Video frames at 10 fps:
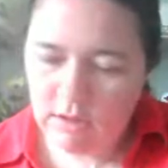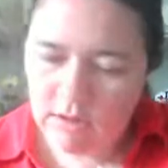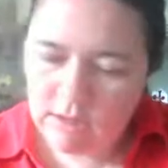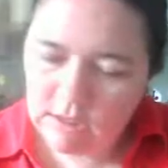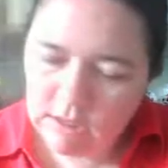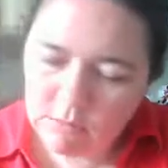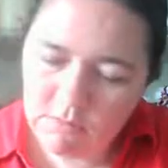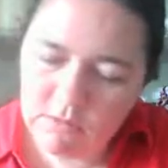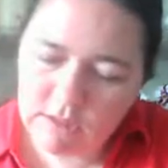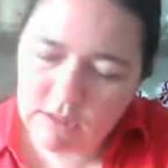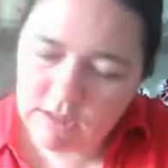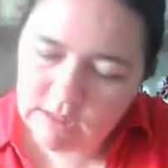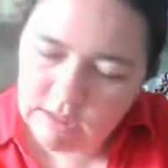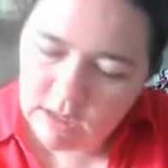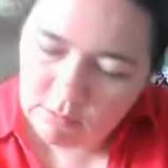And these things are refusing to
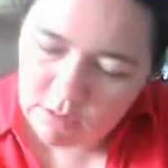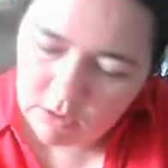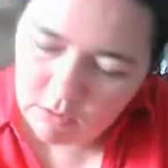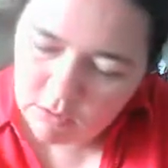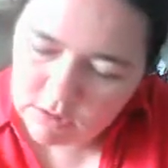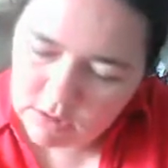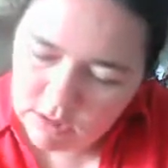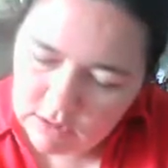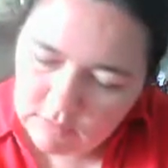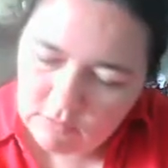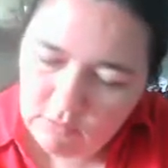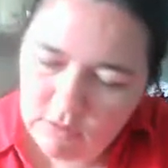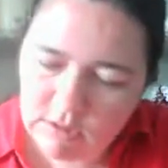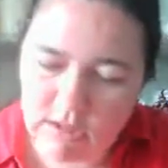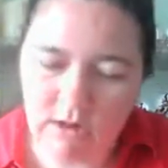stay on my orange stick. Of
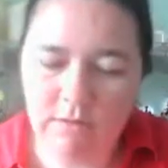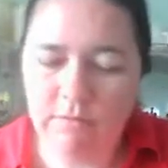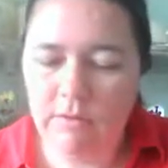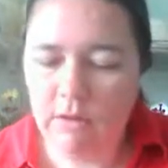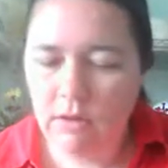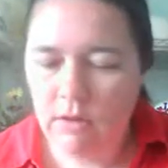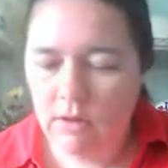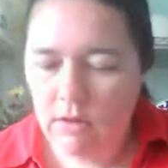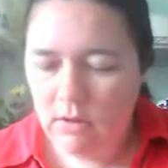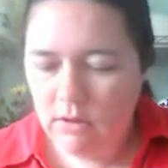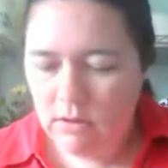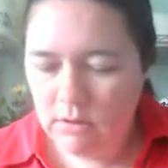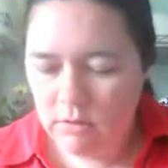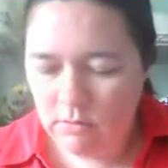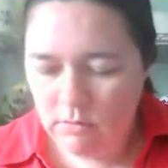course they are.
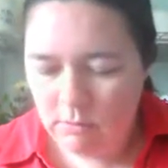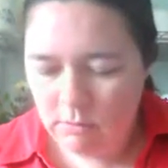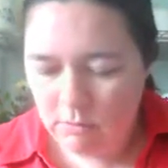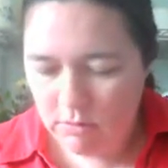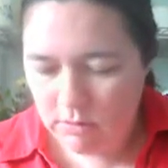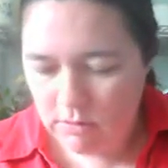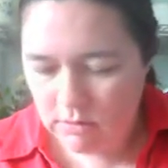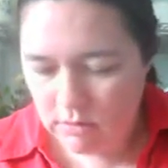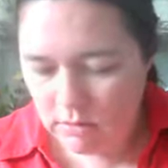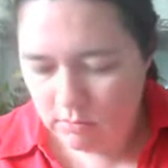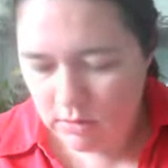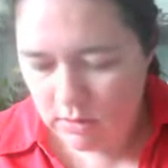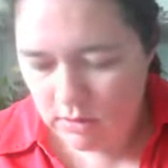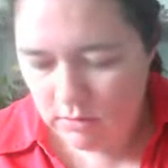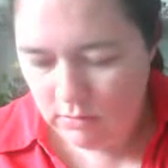So let me put this on my
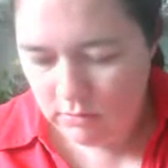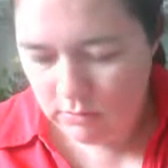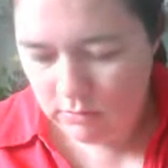nail.